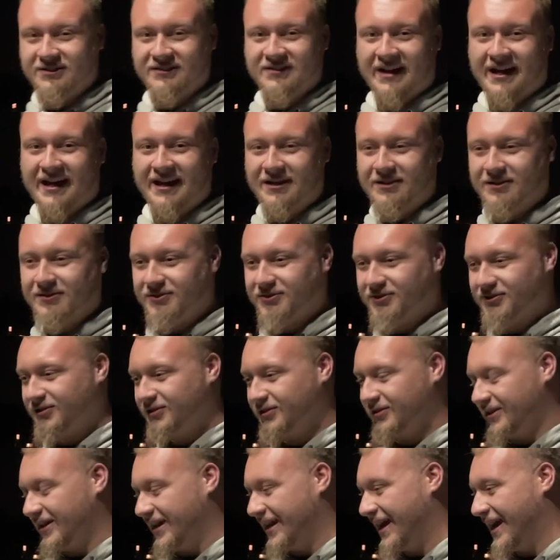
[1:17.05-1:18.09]
tires
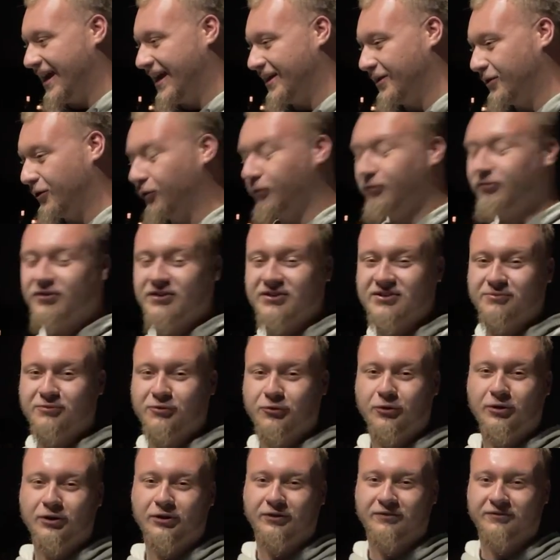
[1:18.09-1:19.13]
and hopefully some
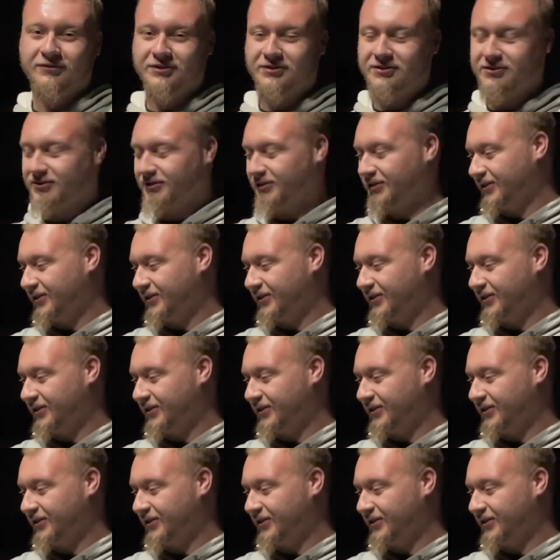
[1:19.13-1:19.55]
coilovers.